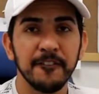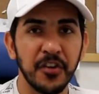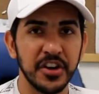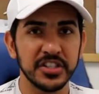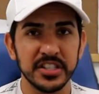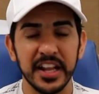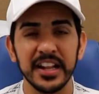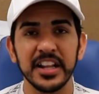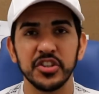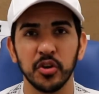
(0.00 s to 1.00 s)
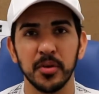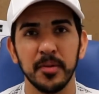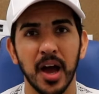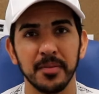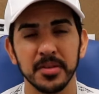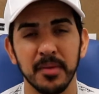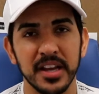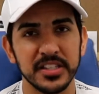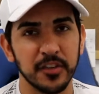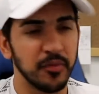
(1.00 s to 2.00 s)
first thing that you could be
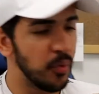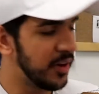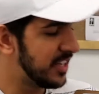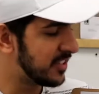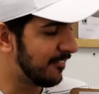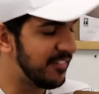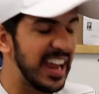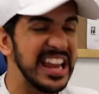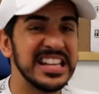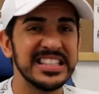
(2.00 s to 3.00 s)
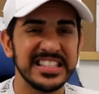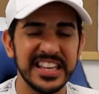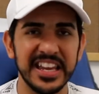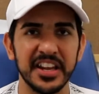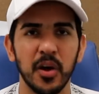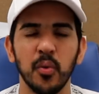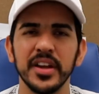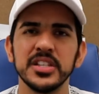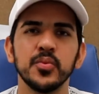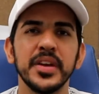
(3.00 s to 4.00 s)
optimizing for is VC. Now
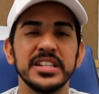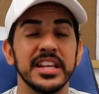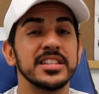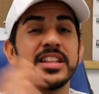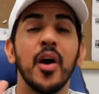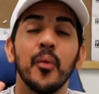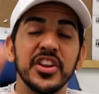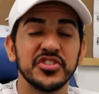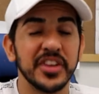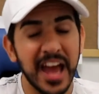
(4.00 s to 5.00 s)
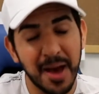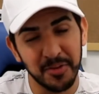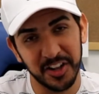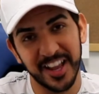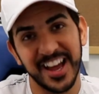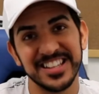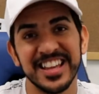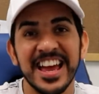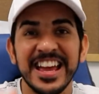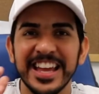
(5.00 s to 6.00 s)
what is VC? It's not venture capital,
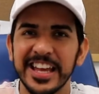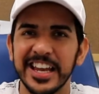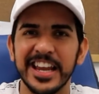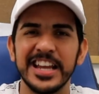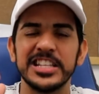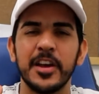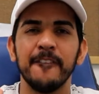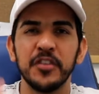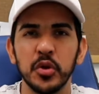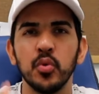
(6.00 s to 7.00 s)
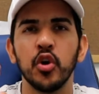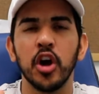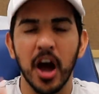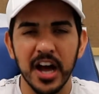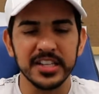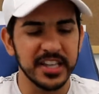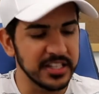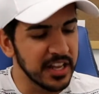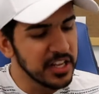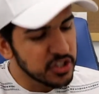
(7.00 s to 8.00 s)
guys. It is view content.
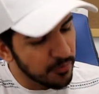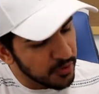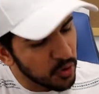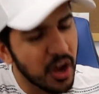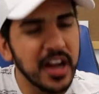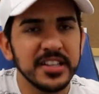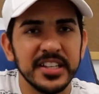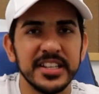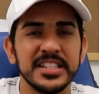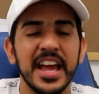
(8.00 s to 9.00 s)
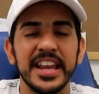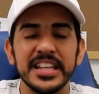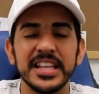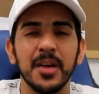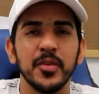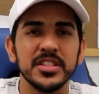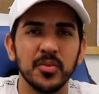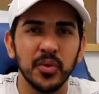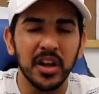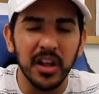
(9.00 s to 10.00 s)
So view content is anytime when
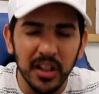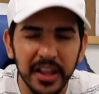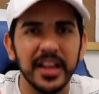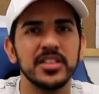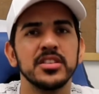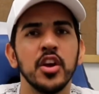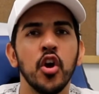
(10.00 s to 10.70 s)
someone clicks